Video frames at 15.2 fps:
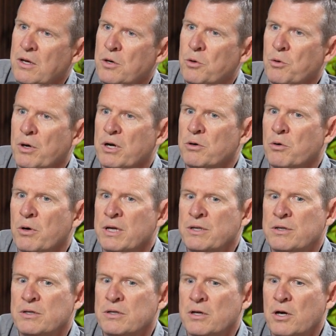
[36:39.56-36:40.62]
who are
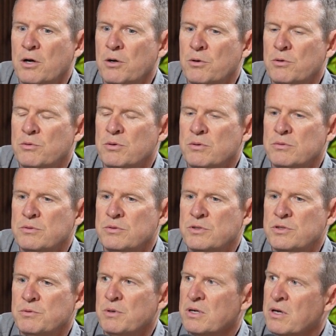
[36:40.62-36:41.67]
going to go
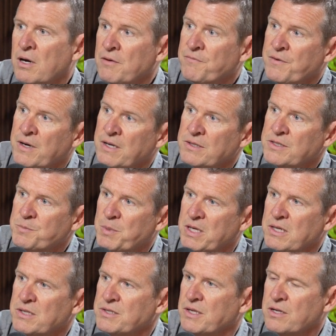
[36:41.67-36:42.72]
to a conference
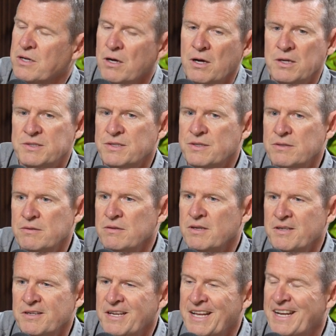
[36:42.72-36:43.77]
because it costs.
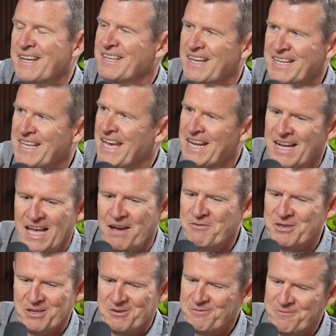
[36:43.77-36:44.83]
And I have
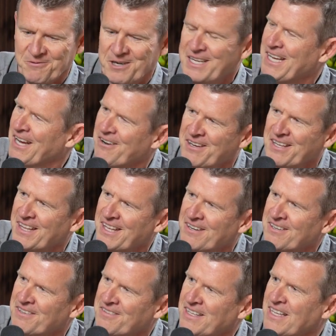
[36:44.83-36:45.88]
another free
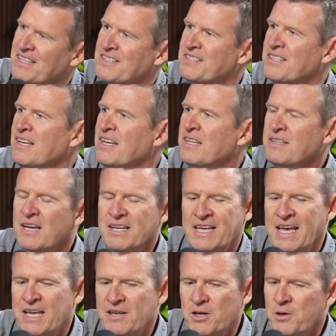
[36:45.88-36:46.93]
calculator of this.
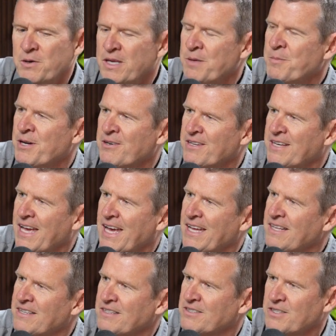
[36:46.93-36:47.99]
Again, no email
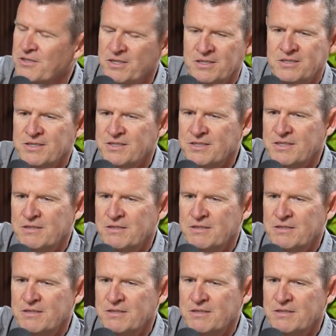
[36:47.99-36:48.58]
gate, so you can just